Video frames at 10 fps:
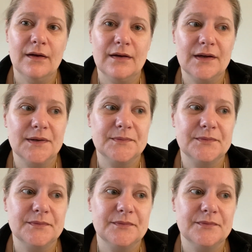
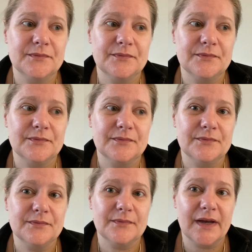And
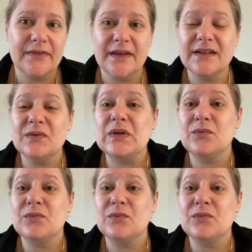then